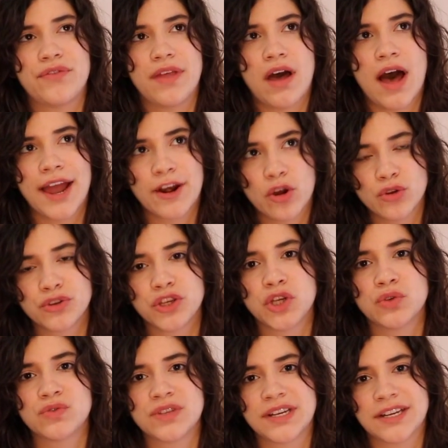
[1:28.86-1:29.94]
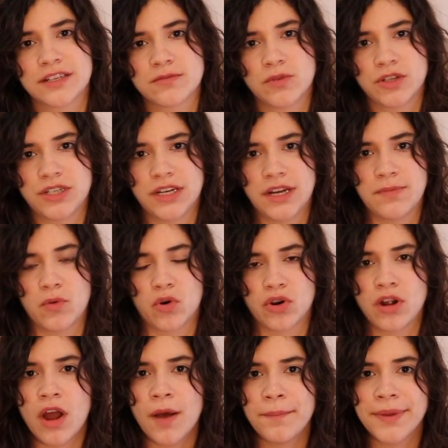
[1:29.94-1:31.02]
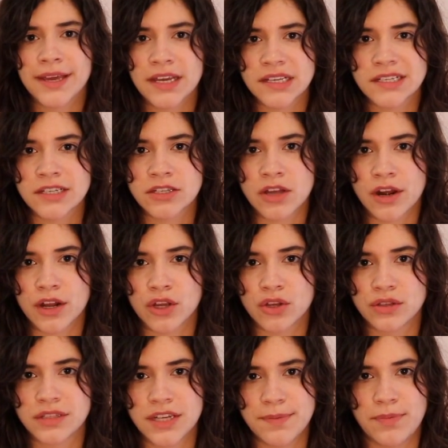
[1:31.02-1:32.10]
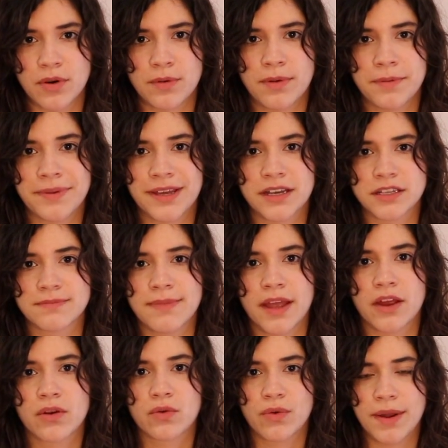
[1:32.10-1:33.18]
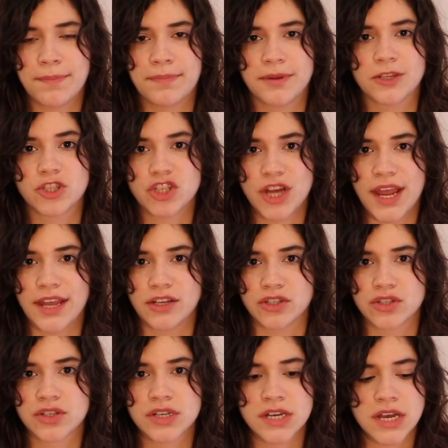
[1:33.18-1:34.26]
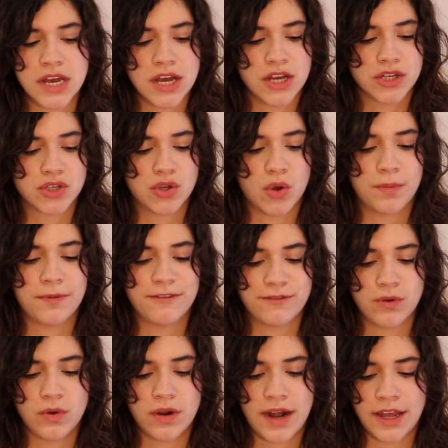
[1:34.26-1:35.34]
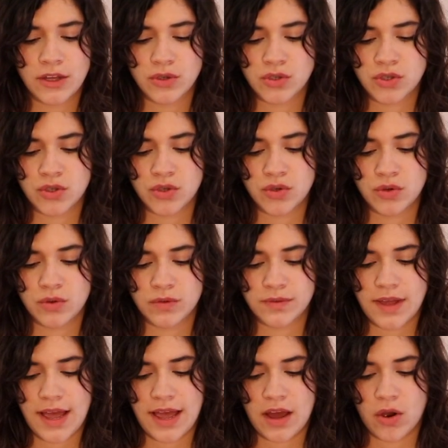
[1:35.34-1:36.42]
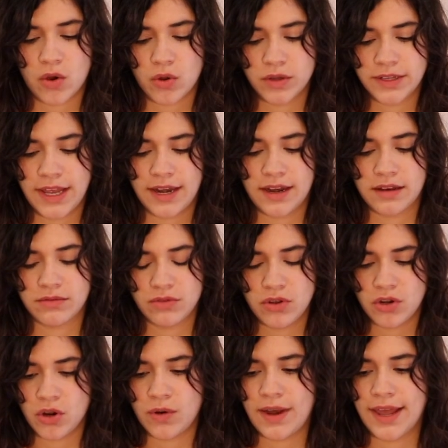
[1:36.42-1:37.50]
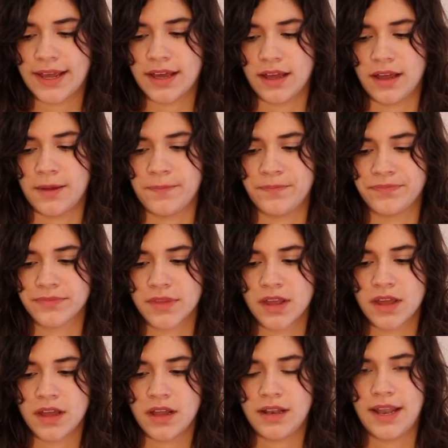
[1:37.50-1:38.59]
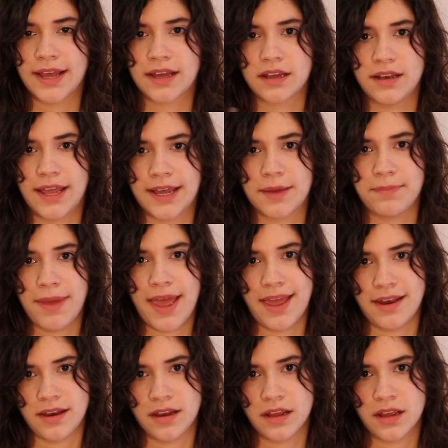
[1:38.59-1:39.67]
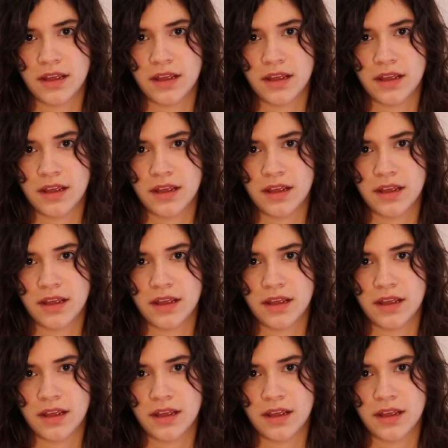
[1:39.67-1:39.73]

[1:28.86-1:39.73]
I don't use it as much anymore. Not because it's not a good tipper, but because my grip changed. So before I used to hold it, you know, like a pen.